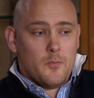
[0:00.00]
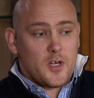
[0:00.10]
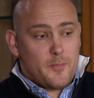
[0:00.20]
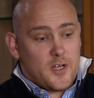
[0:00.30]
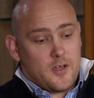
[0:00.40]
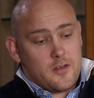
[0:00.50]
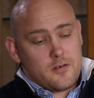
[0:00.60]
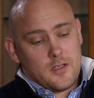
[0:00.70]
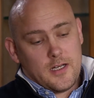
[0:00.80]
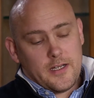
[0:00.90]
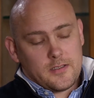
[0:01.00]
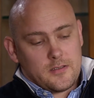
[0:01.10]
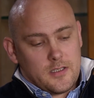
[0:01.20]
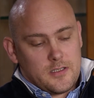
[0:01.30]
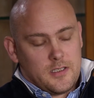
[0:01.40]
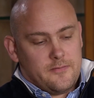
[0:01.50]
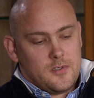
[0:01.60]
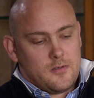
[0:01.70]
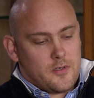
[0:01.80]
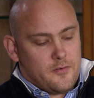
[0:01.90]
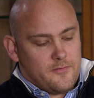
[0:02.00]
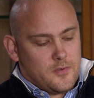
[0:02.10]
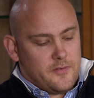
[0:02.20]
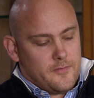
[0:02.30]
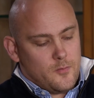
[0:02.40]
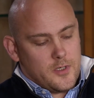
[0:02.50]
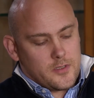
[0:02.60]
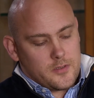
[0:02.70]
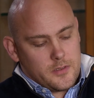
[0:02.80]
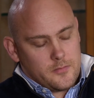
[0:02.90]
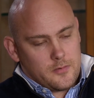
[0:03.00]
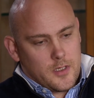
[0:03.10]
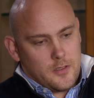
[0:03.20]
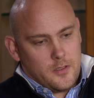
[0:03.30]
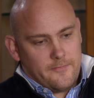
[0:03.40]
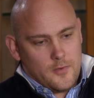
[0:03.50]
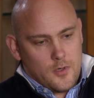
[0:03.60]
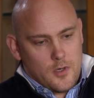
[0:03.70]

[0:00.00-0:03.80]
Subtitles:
But by going through that exercise, it gives you 3 or 4 different work streams, right? If you